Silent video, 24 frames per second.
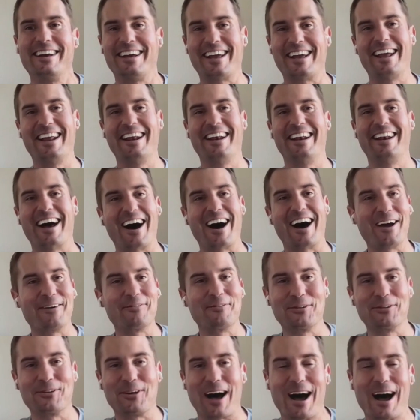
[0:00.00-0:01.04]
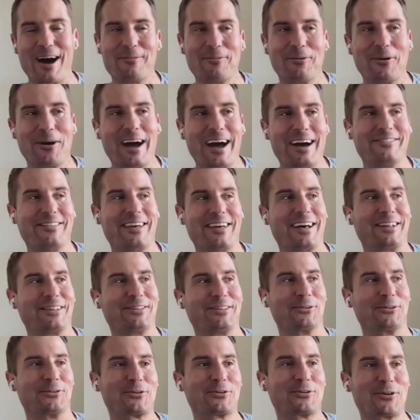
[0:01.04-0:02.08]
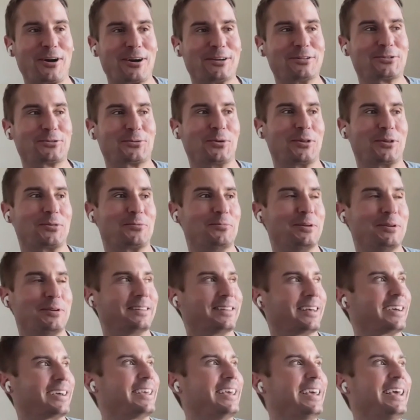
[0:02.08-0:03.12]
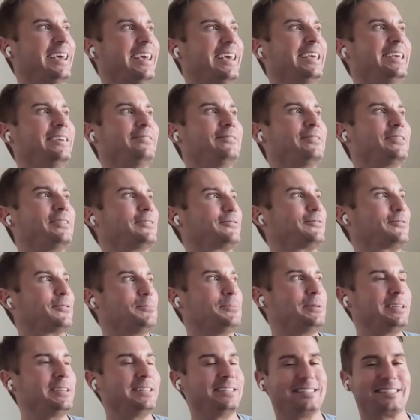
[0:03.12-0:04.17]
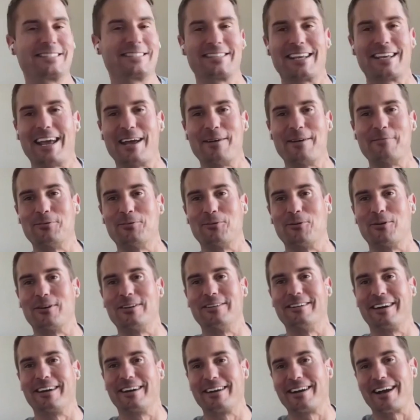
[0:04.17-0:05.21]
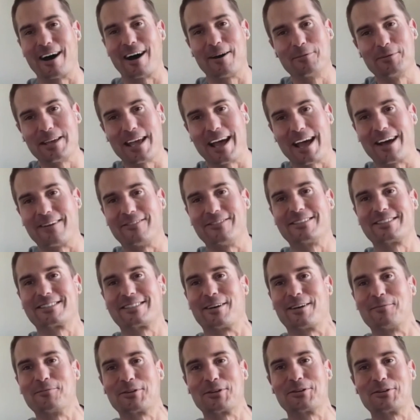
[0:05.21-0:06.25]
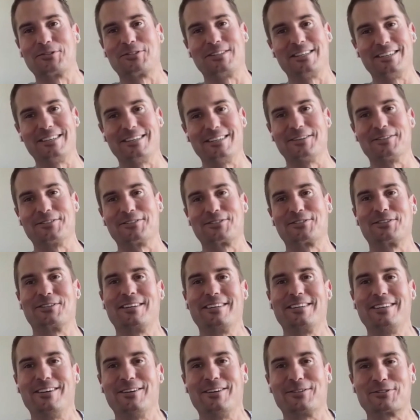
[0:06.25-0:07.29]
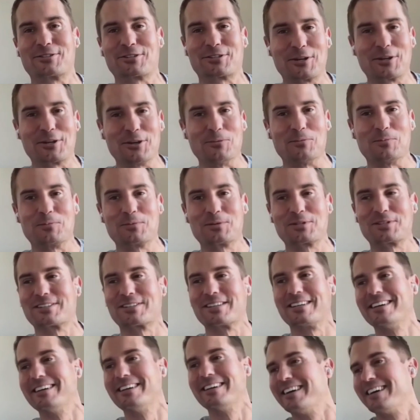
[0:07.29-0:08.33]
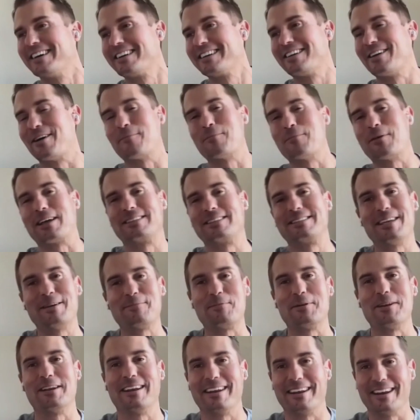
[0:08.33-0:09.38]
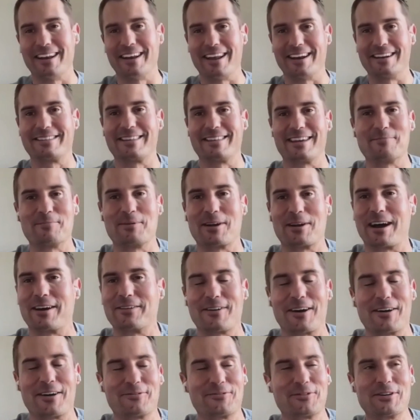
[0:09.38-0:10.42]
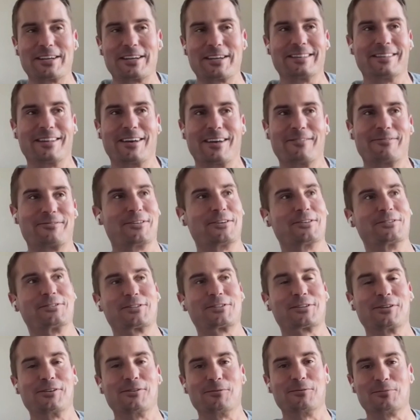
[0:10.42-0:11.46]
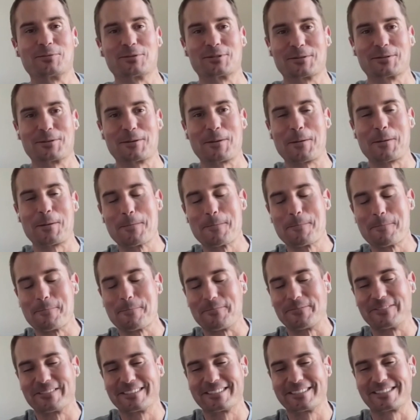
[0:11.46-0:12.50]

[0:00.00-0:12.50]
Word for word: and I will have that little crunch with me. Like even if I'm eating salmon one night, I'll be having some Tostitos, you know, scoops. Love, you know, I'm not dipping it in anything, but I freaking love those scoops. Yeah,